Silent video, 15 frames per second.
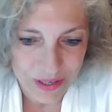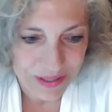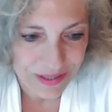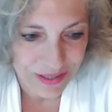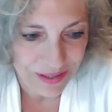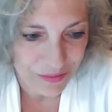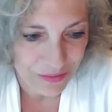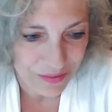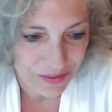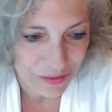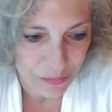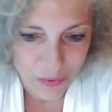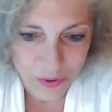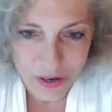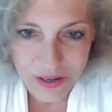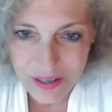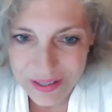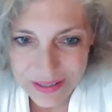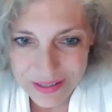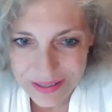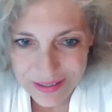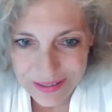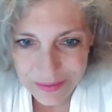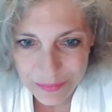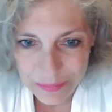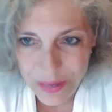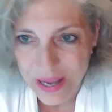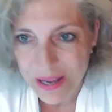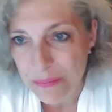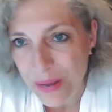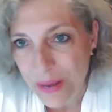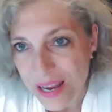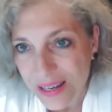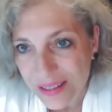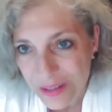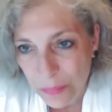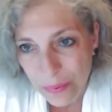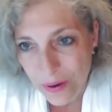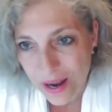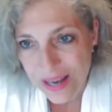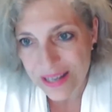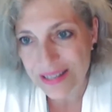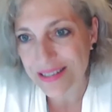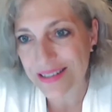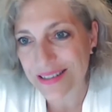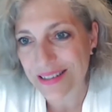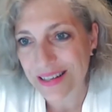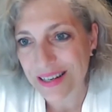the workers paying the price?